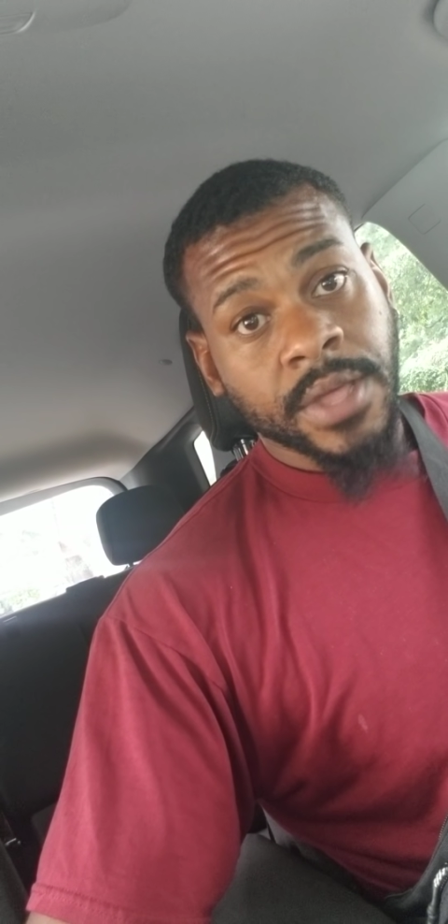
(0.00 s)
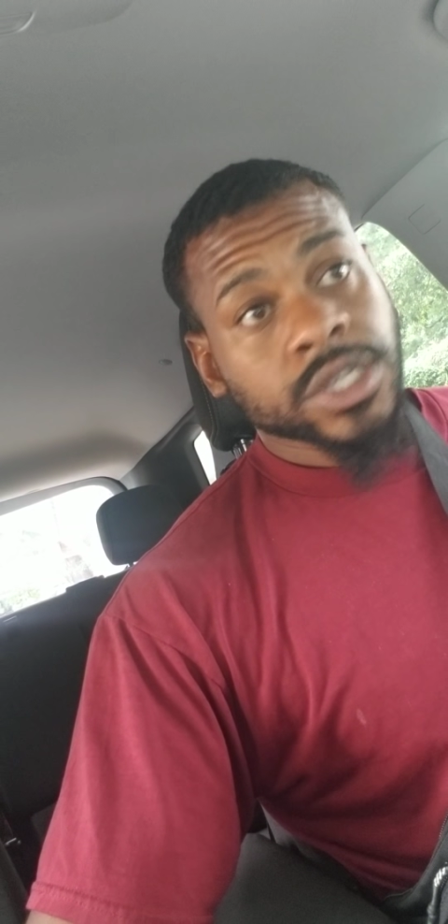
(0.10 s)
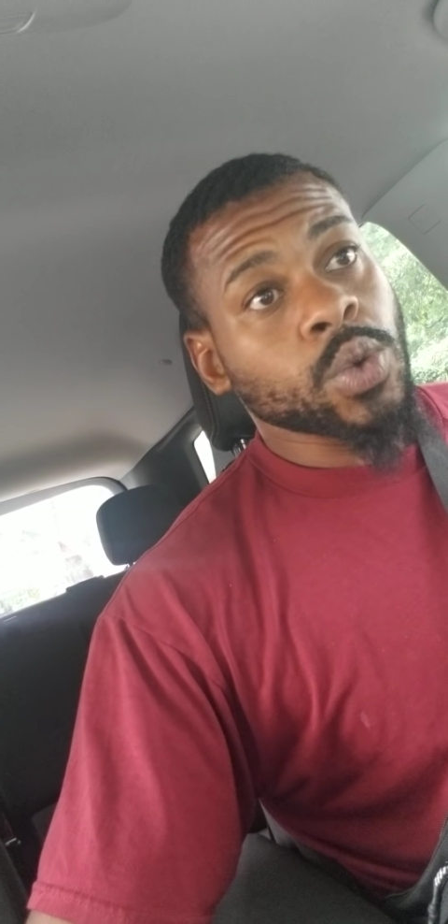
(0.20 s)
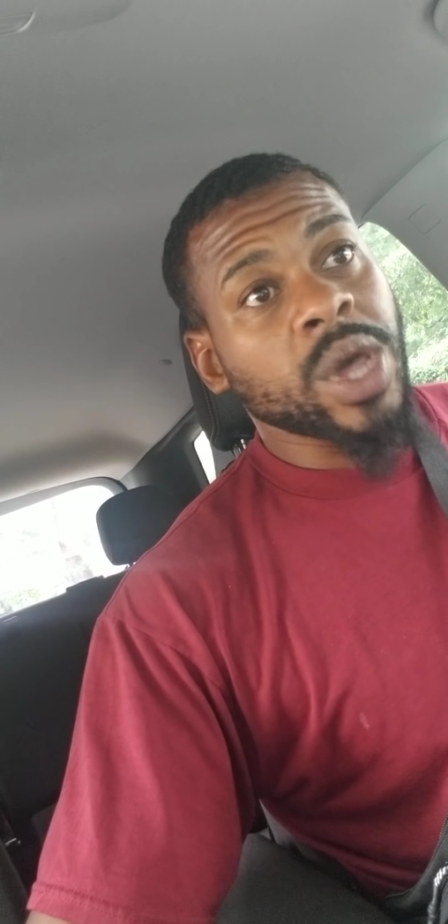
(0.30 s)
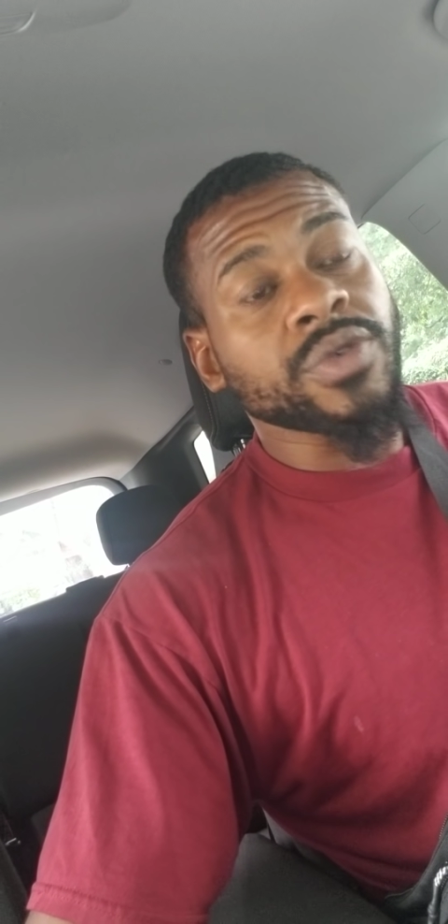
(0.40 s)

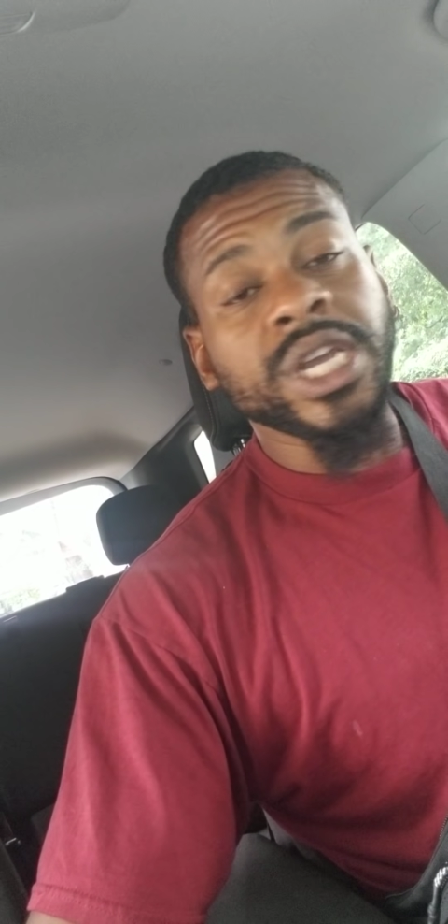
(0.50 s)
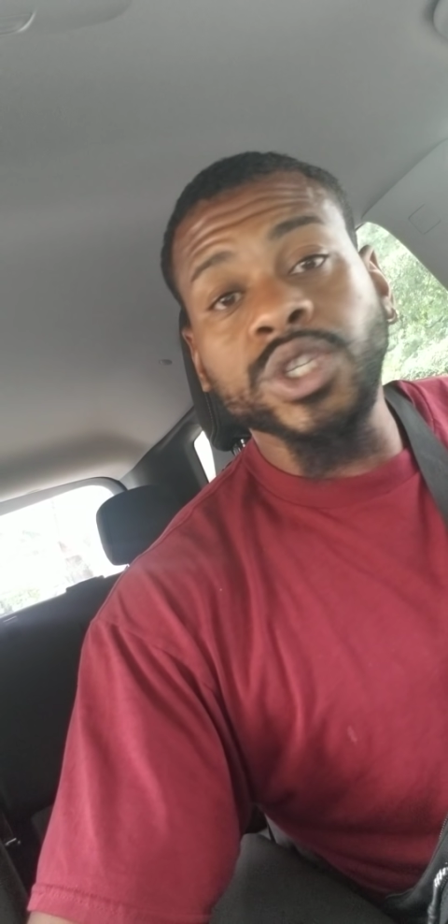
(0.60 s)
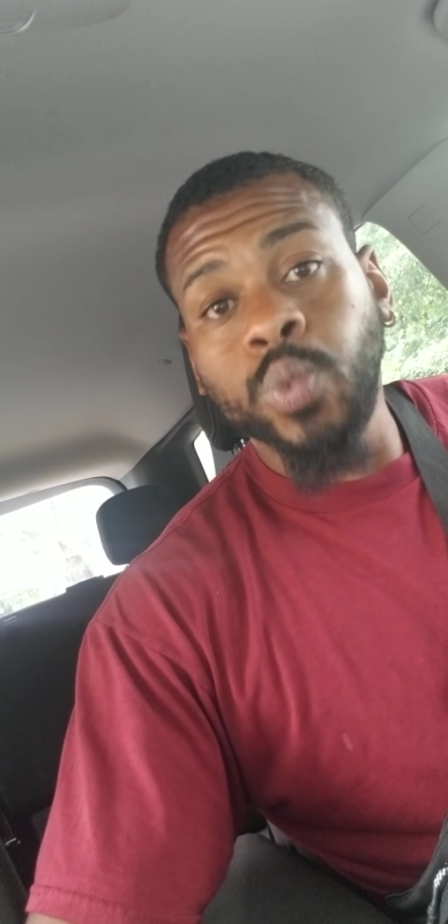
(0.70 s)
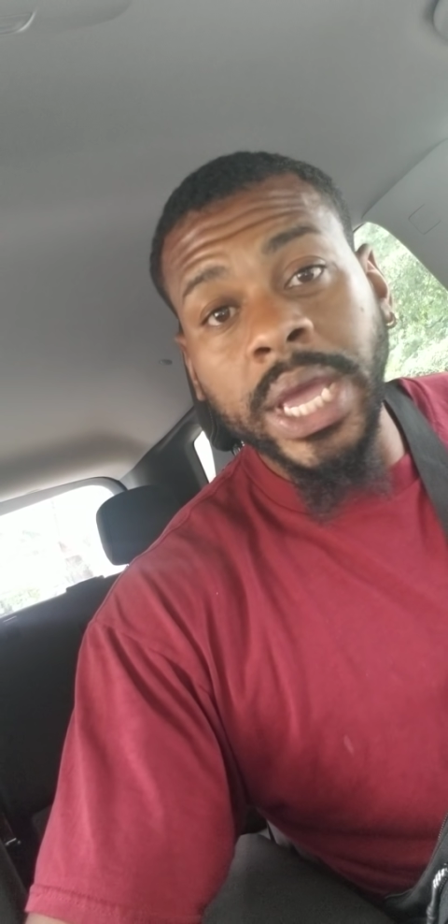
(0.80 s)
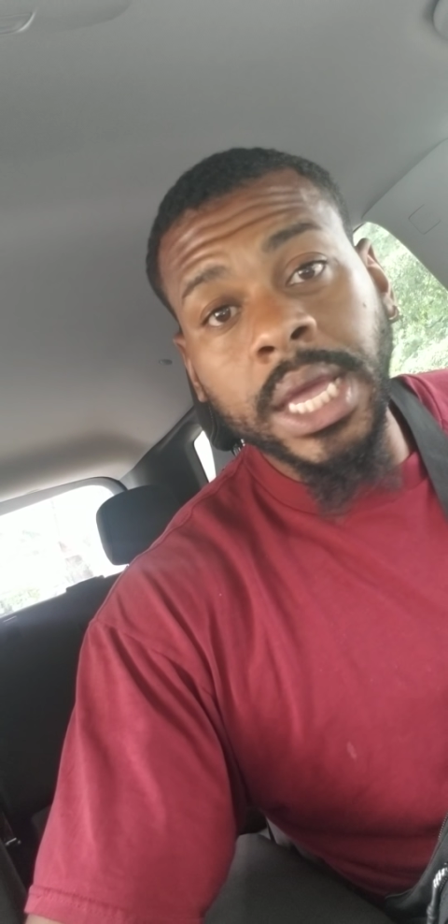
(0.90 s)
So whether
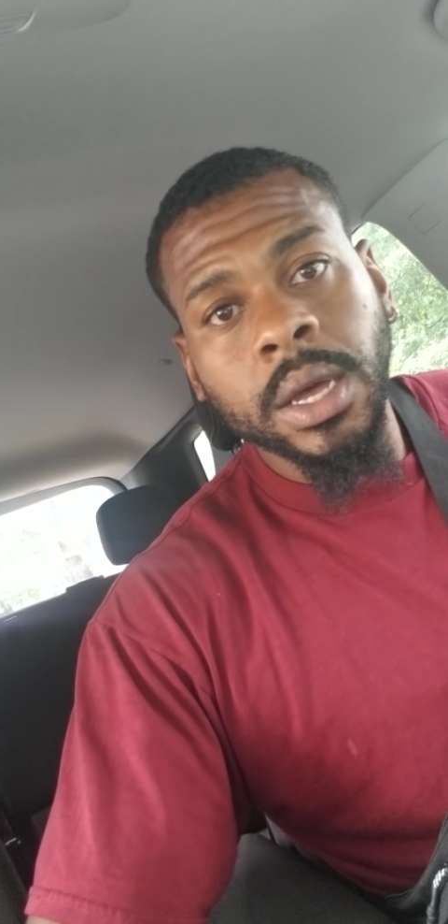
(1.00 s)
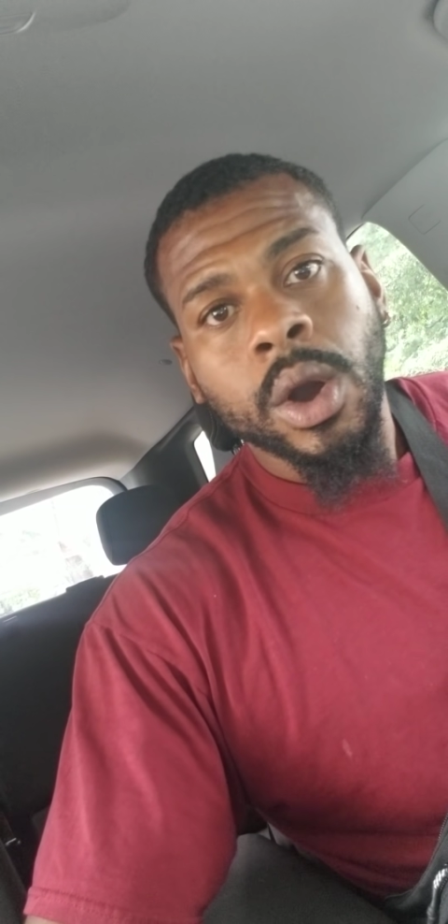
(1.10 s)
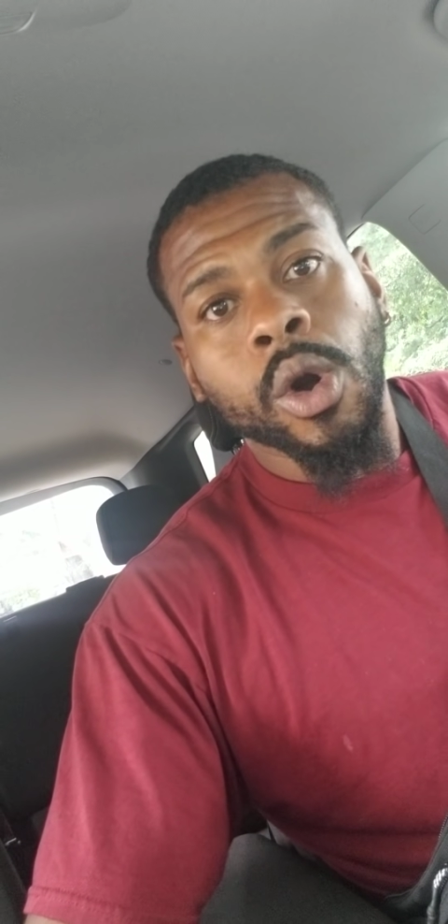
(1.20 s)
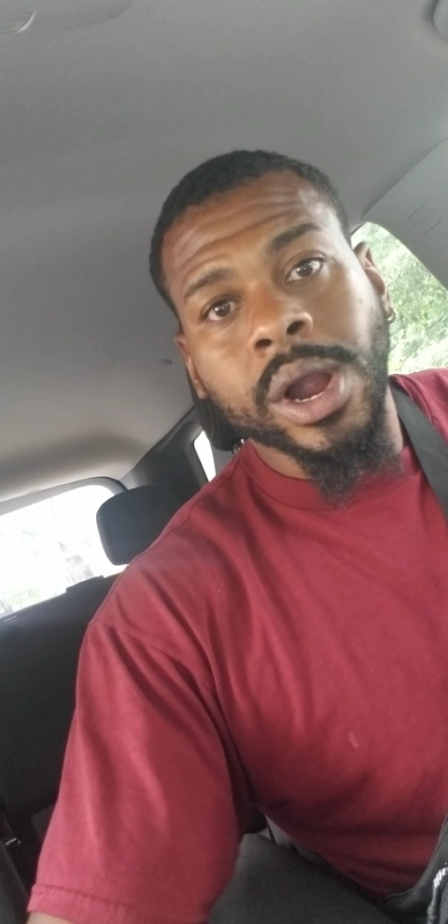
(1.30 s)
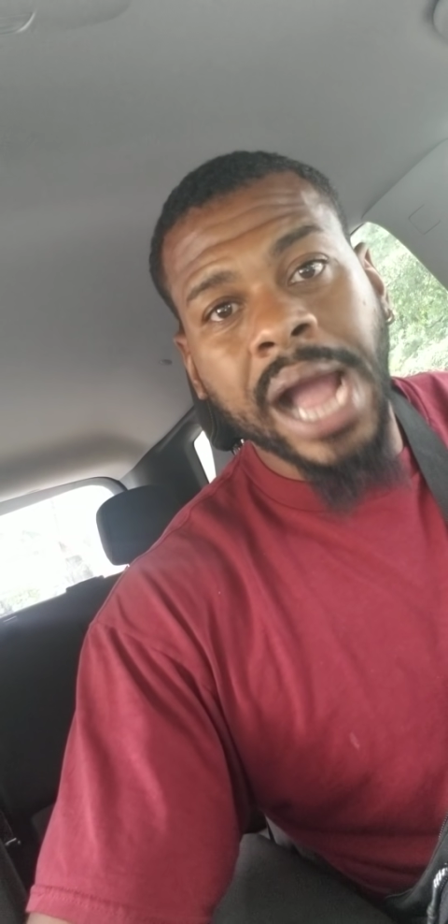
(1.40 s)
he's weak
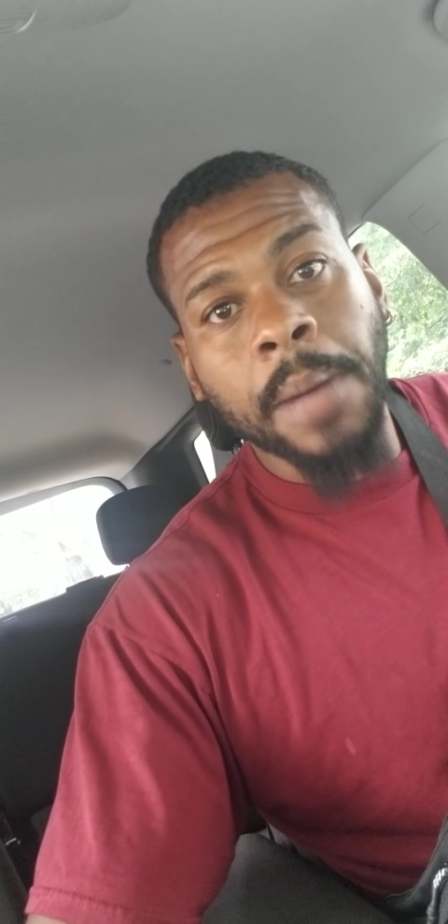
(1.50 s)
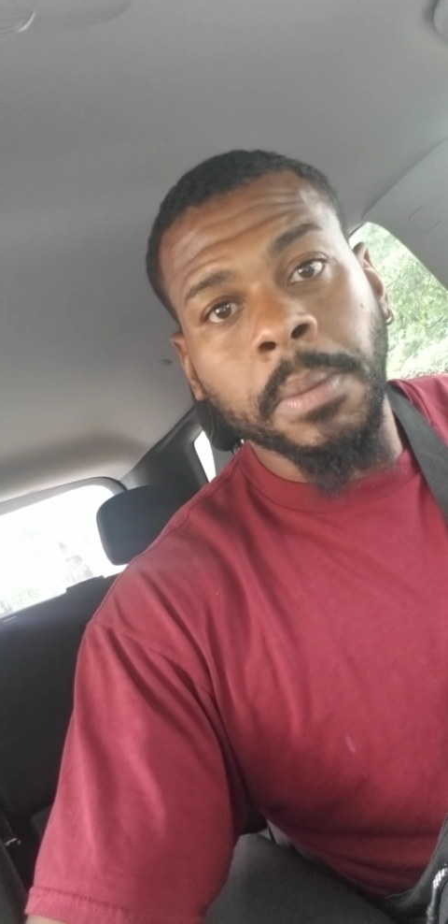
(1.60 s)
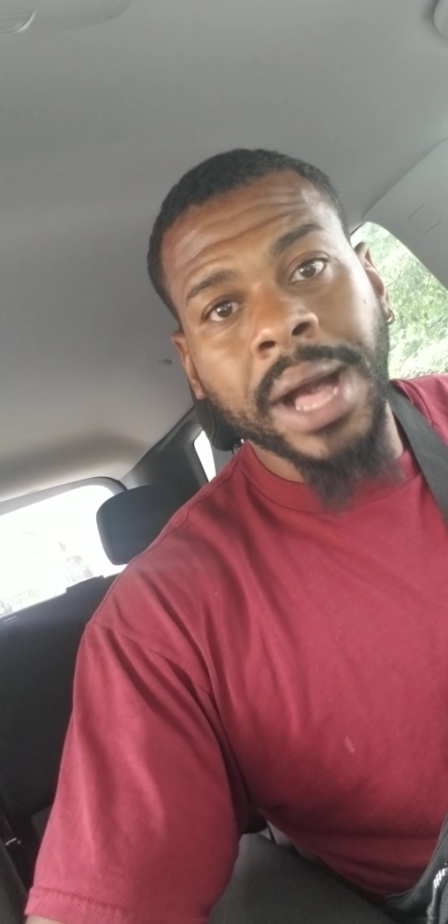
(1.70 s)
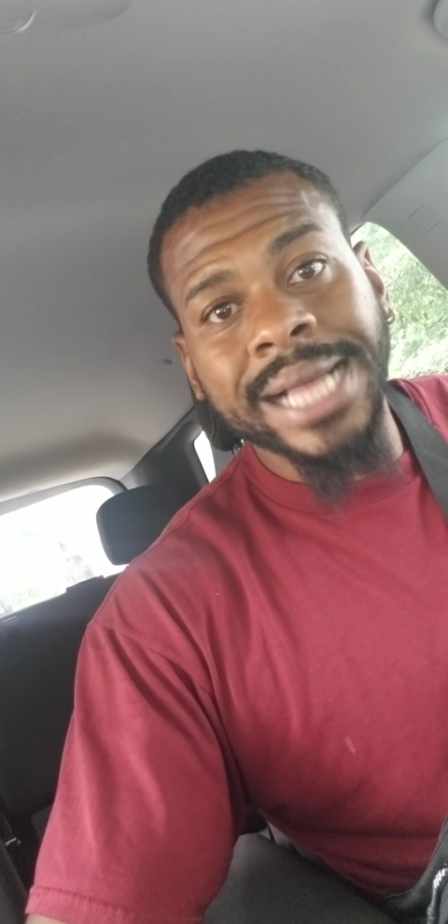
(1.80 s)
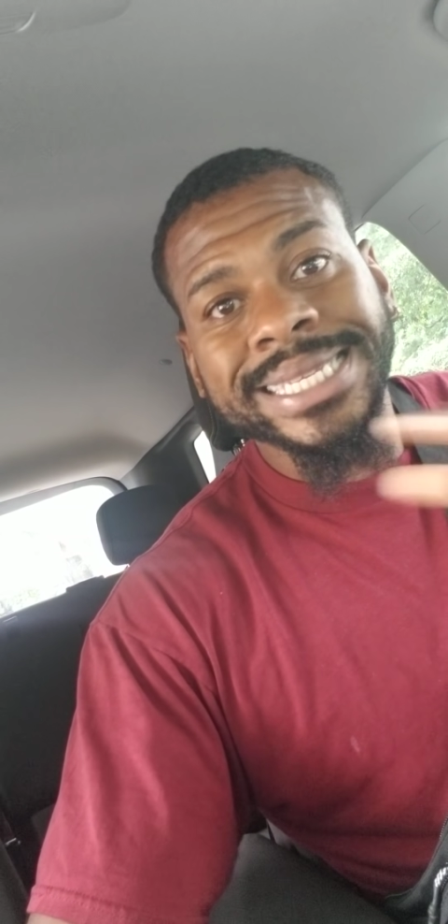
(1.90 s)
or
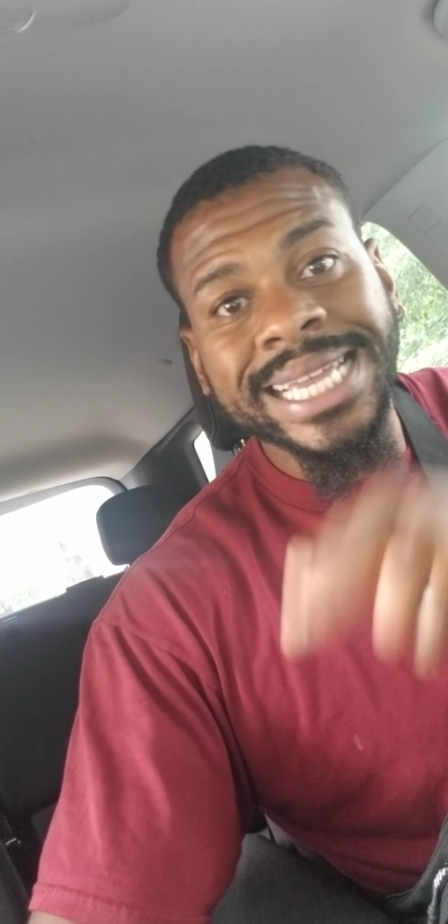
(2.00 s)
compromised,